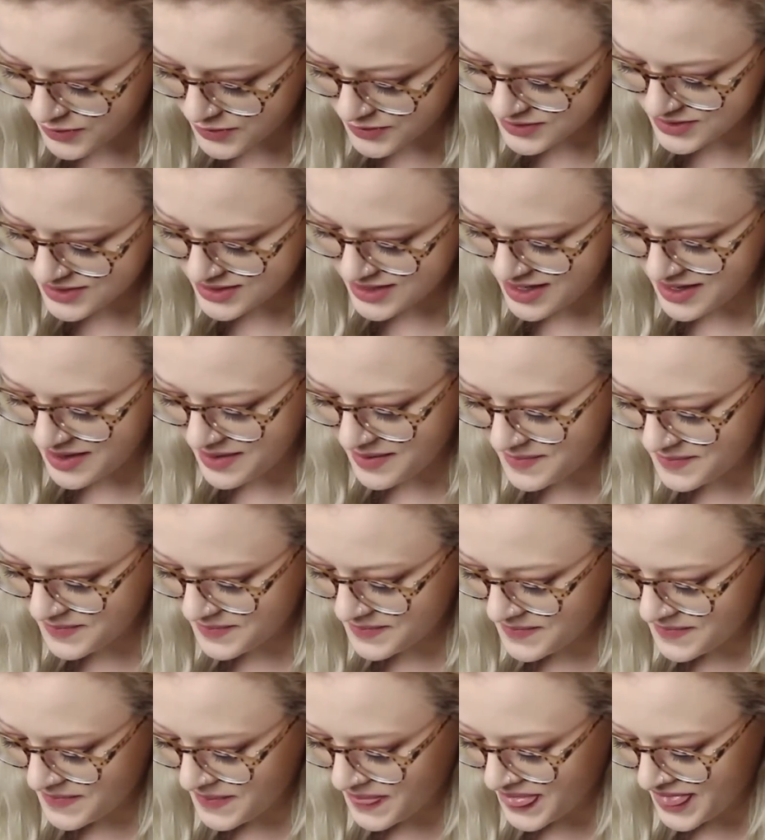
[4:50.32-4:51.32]
goals.
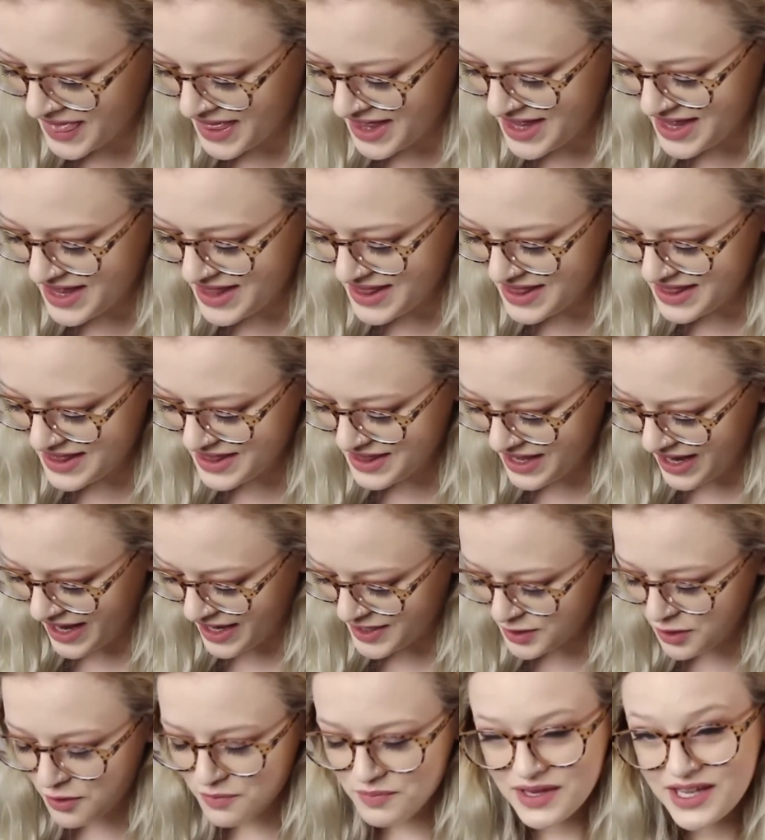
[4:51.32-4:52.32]

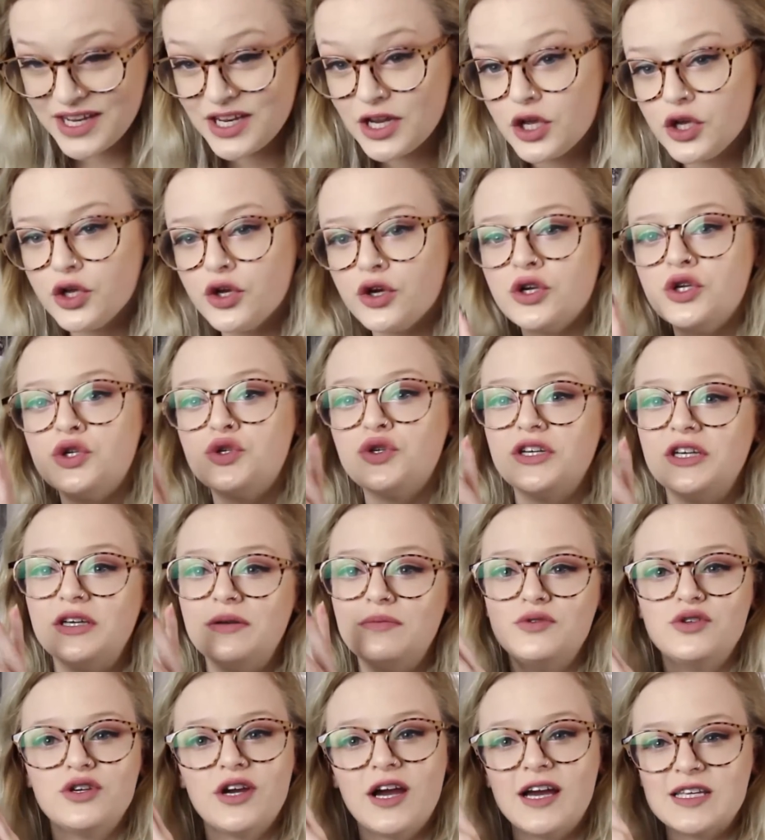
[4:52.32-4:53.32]
I don't mean your
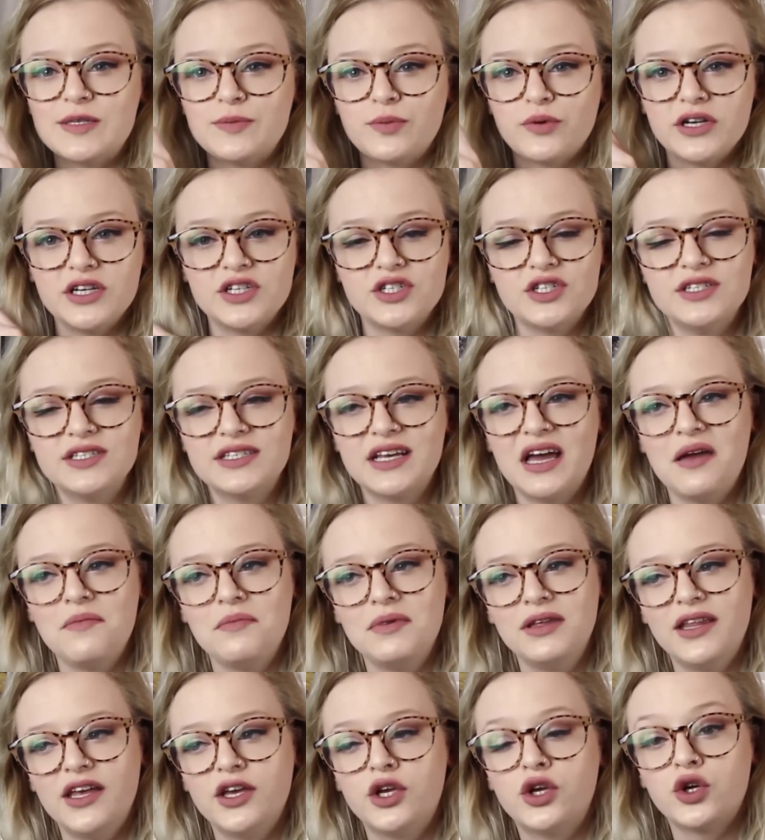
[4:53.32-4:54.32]
dreams, your aspirations. I
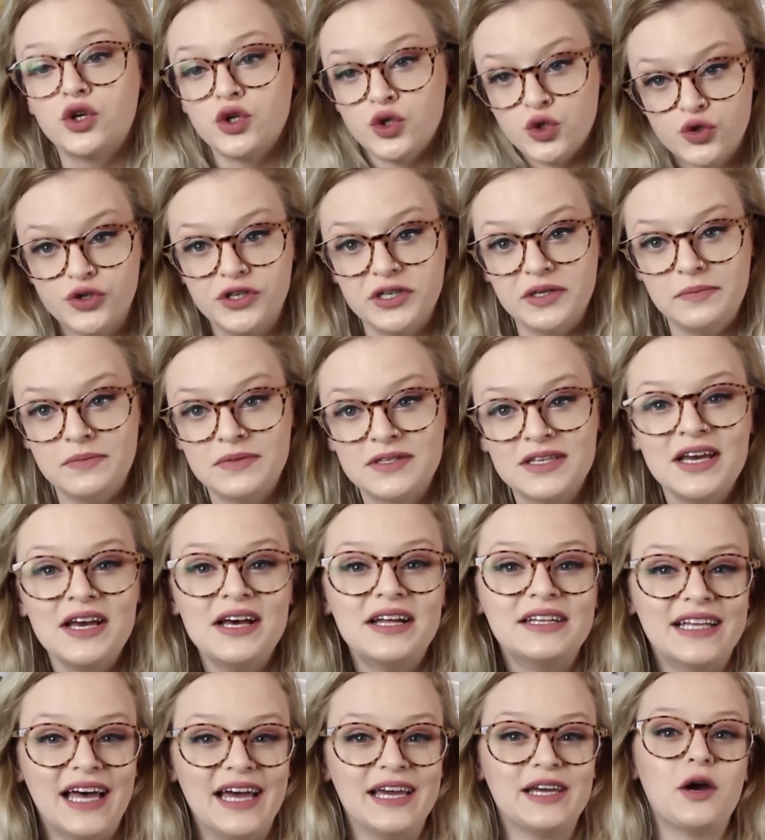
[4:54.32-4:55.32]
mean like your dreams.
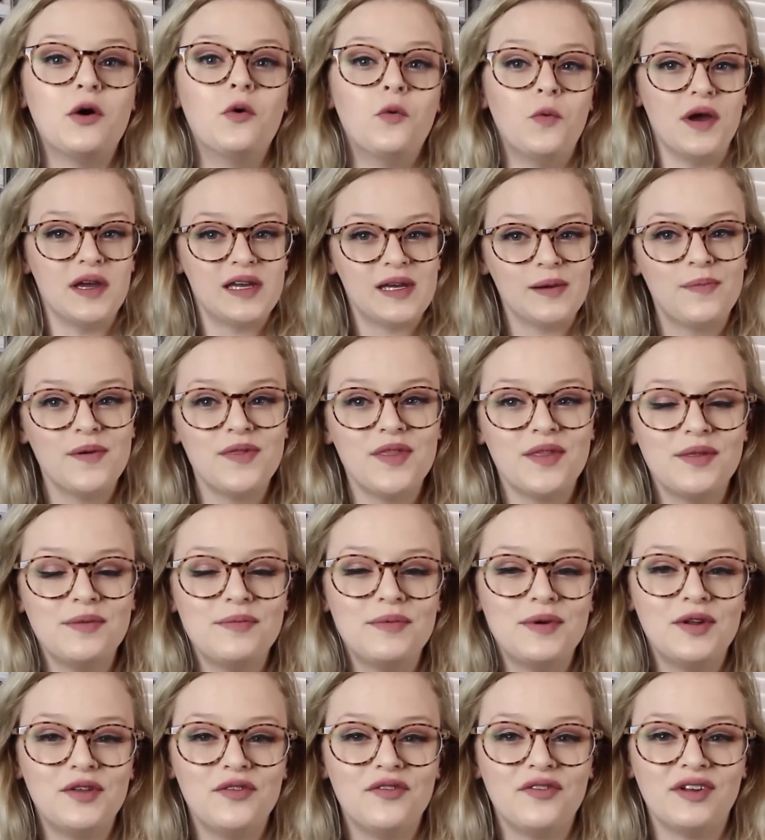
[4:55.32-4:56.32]
Like wake up in
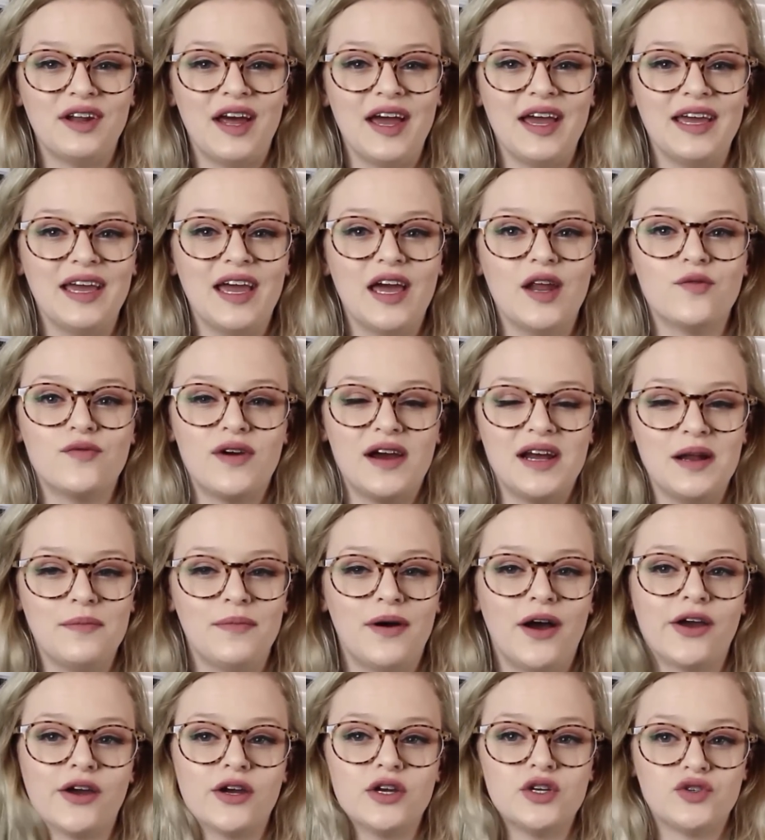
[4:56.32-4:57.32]
the middle of the night and write
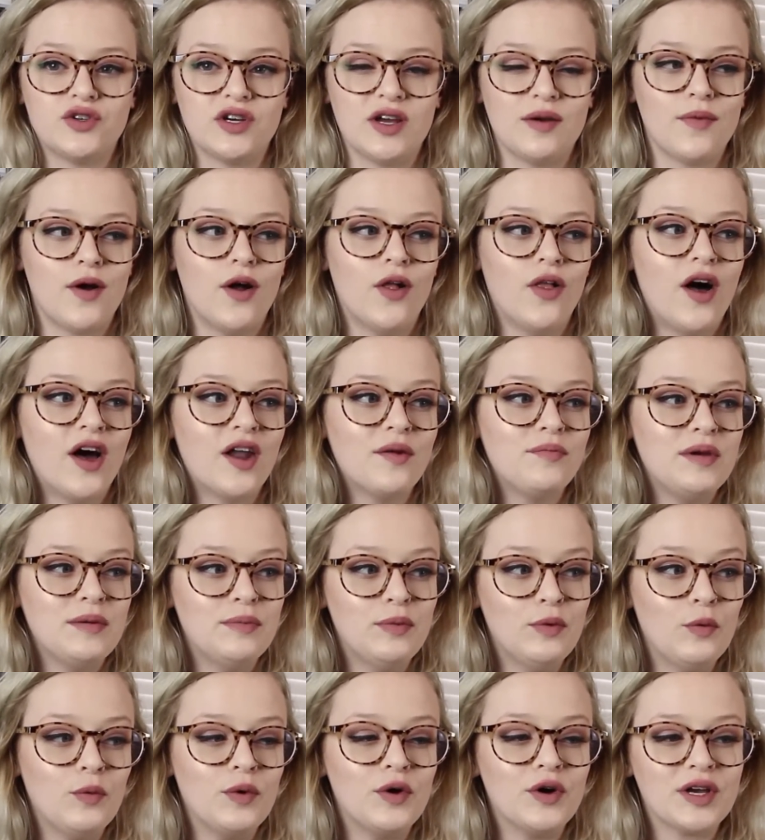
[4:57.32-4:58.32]
about your dream. A lot of
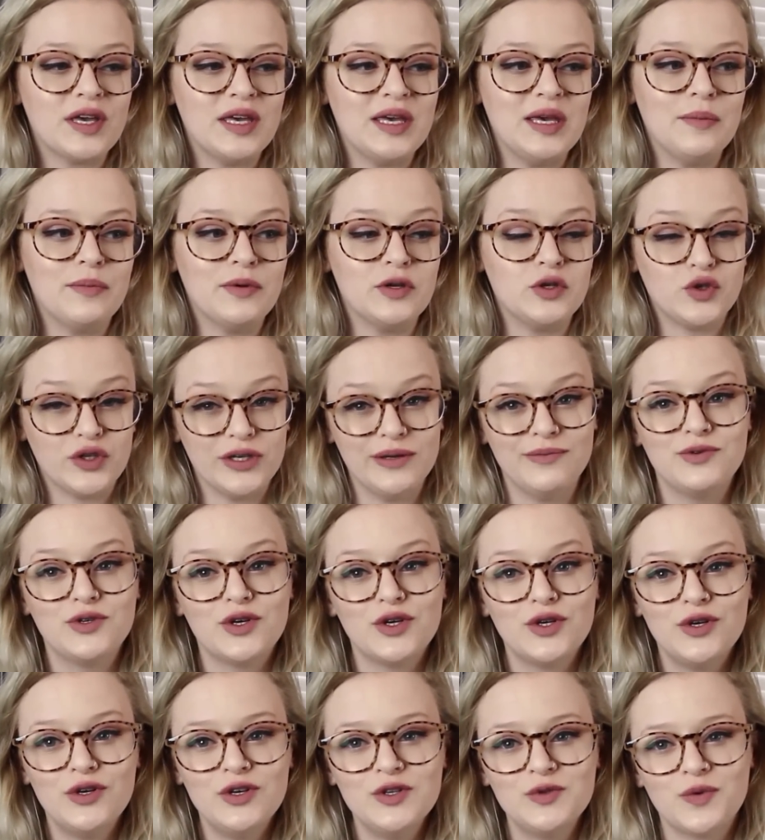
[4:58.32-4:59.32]
people will keep dream
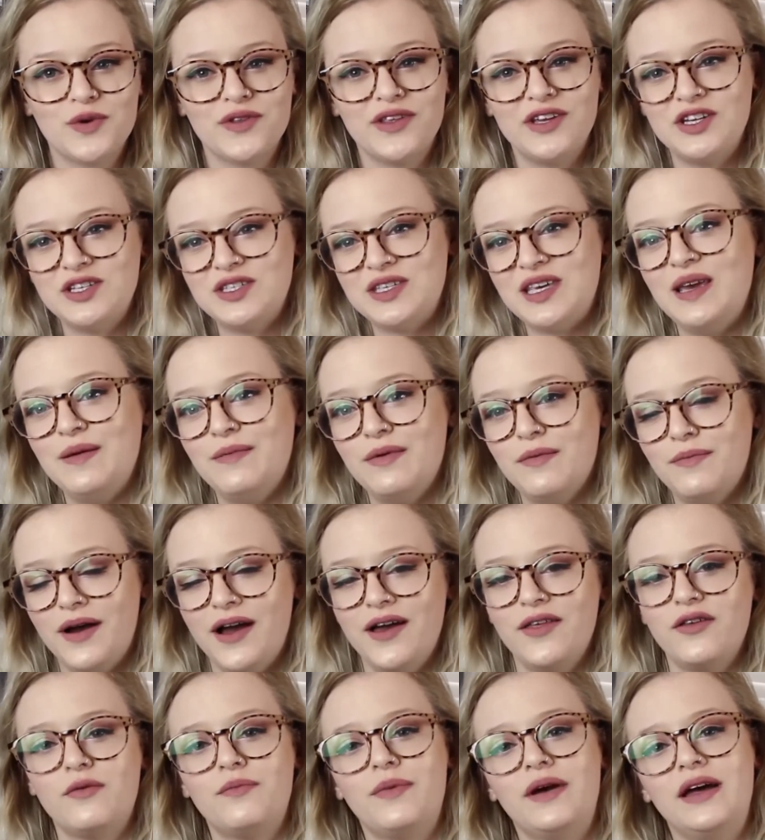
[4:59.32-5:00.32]
journals where they just keep it
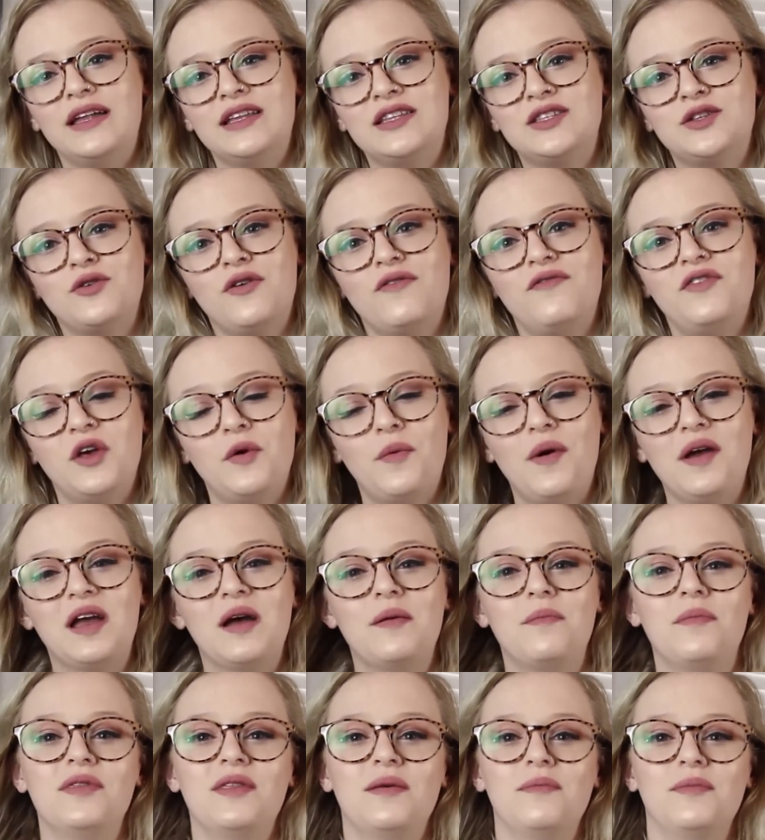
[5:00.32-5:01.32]
by their bed. So if they
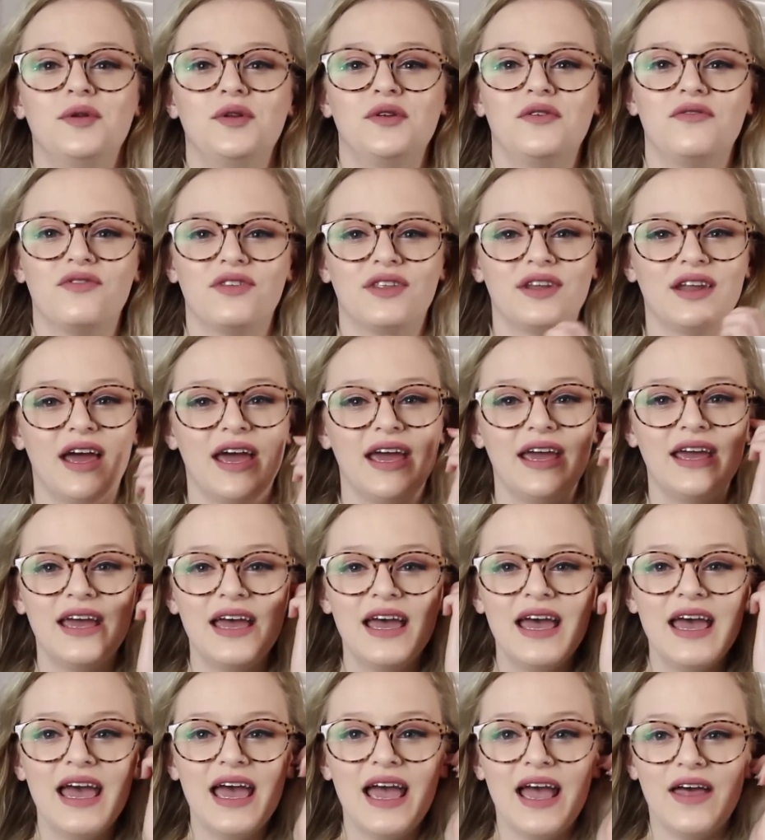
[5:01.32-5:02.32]
wake up in the middle of the night
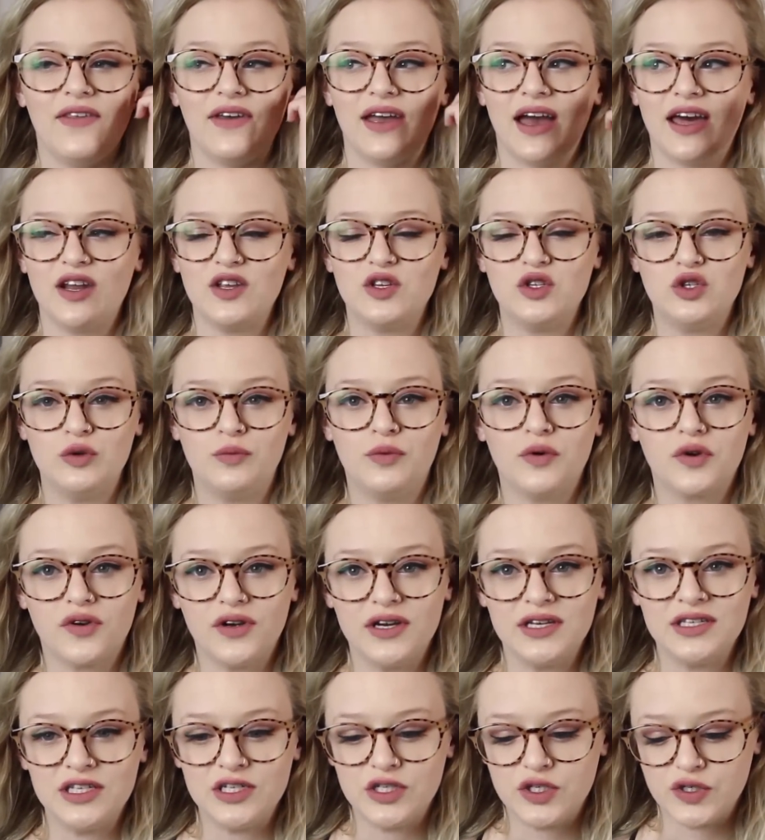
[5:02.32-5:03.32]
and they had a super
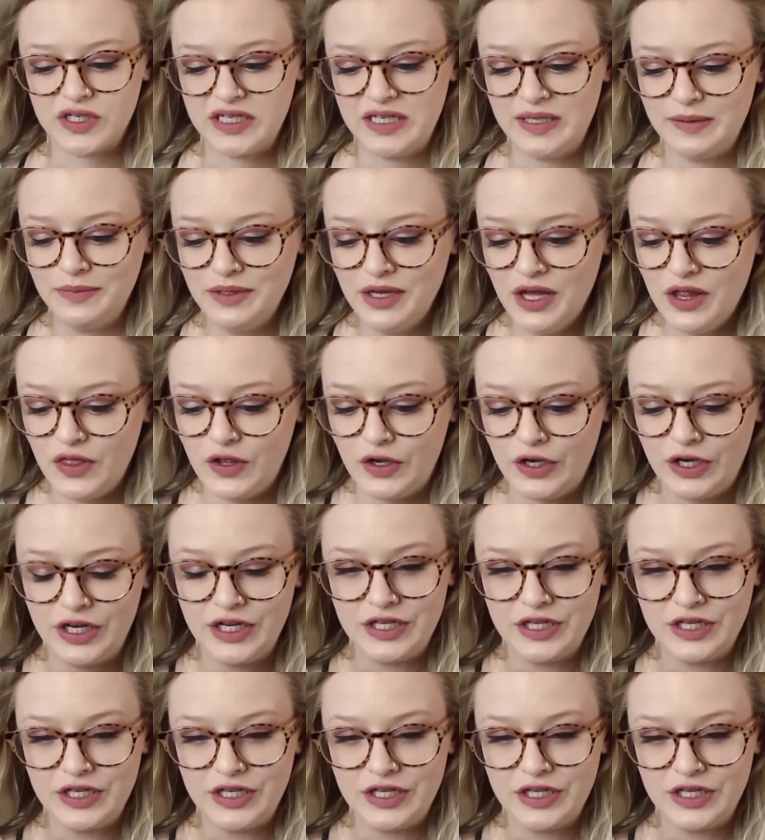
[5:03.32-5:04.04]
crazy dream, they're